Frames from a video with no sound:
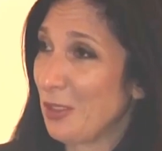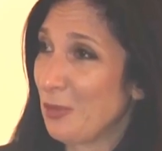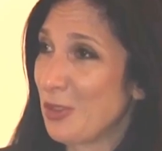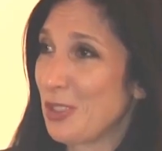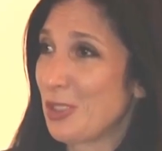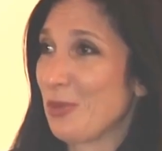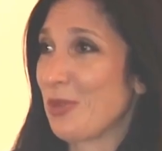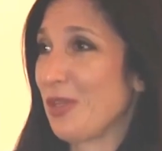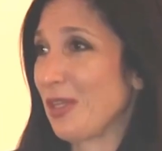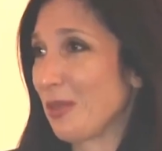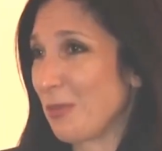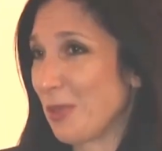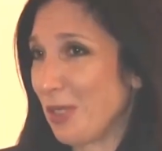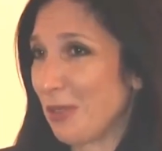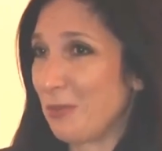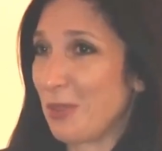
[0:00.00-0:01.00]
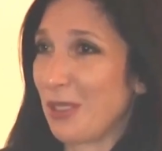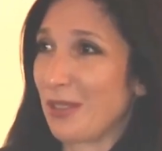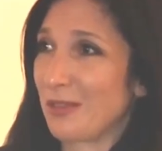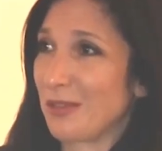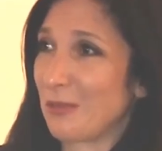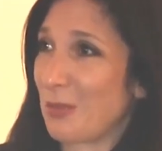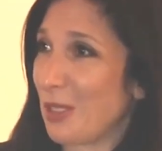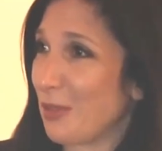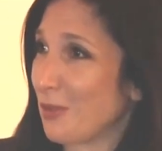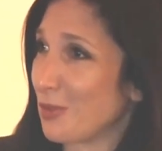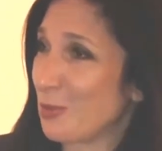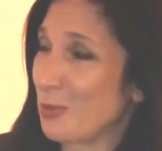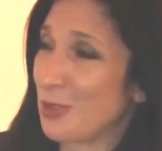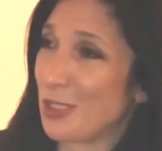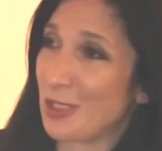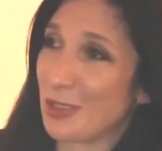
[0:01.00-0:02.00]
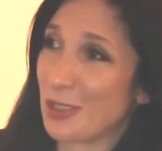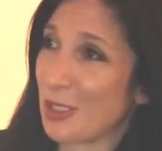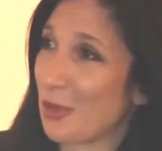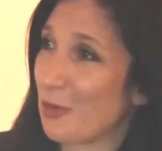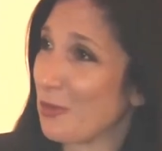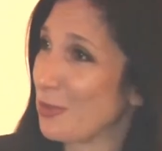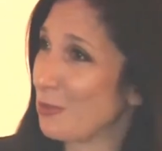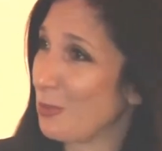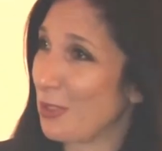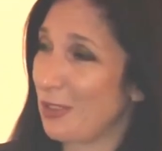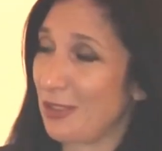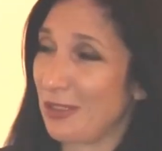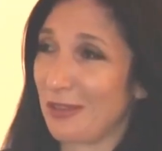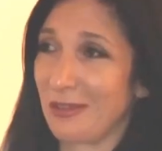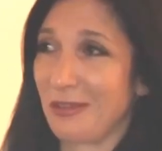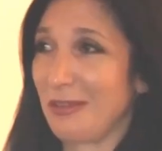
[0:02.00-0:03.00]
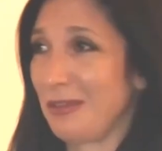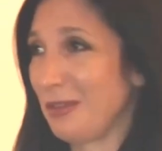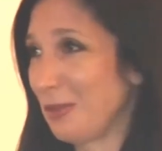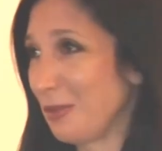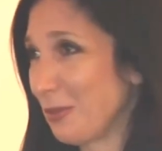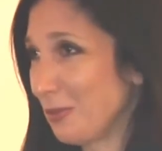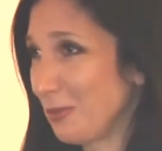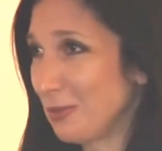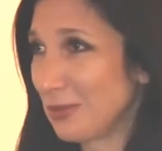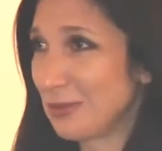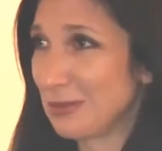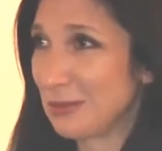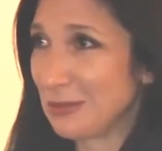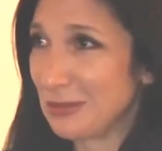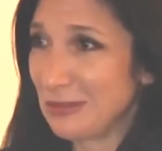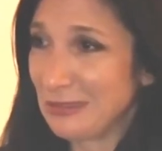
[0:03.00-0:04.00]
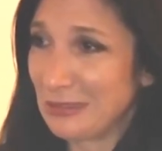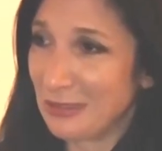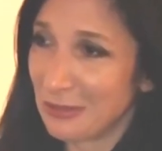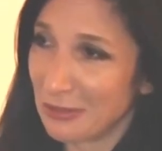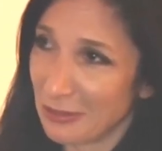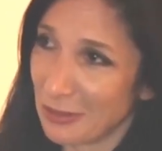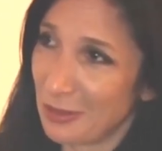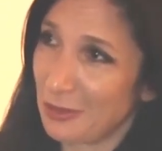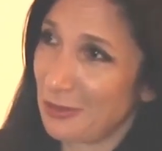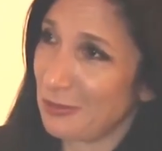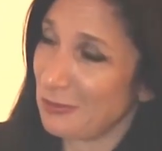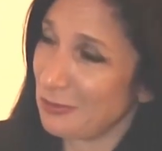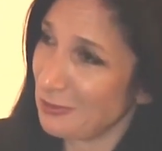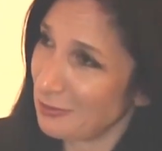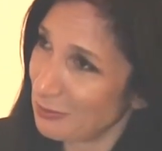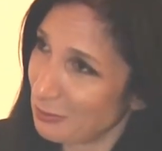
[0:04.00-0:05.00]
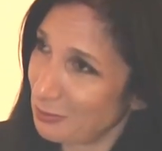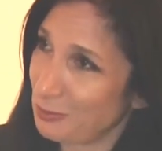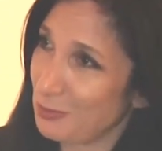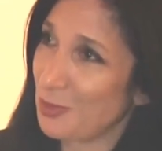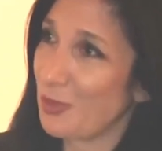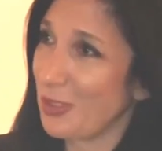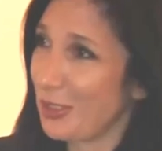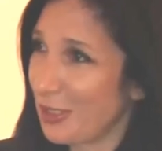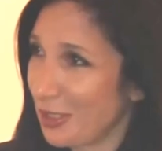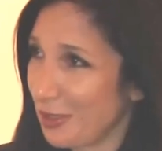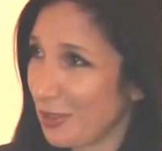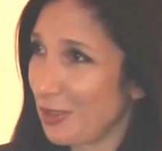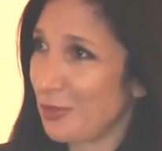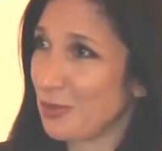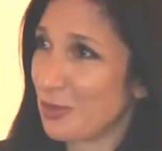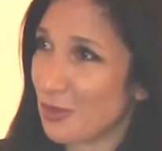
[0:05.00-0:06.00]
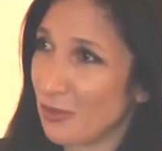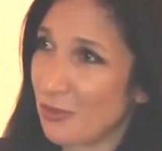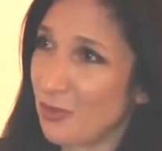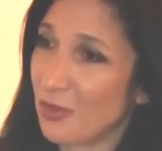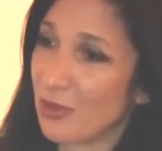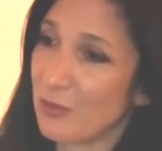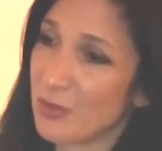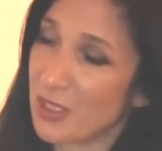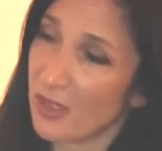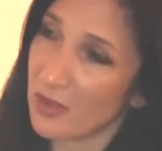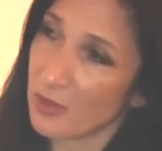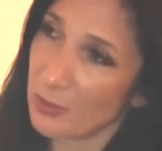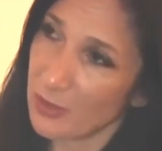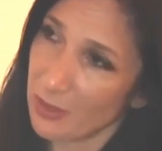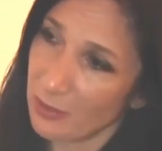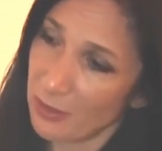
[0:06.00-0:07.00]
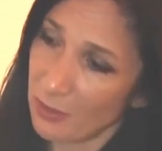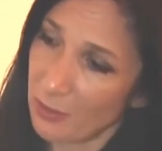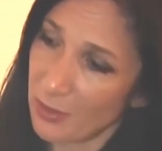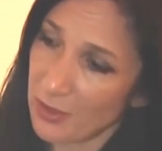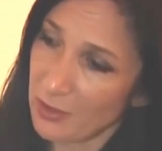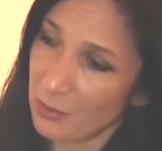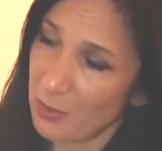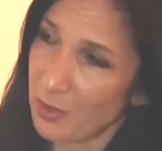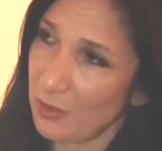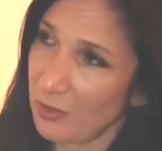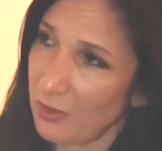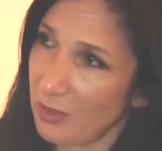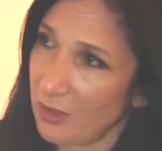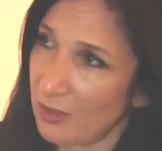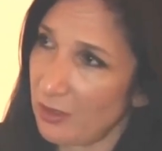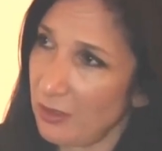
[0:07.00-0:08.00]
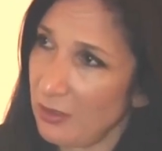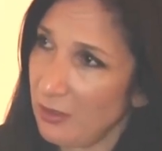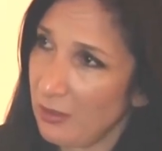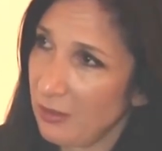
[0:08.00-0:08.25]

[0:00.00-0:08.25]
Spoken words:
Which, we think about bankers potentially always being, a little greedy, a little sort of for themselves. But there was a period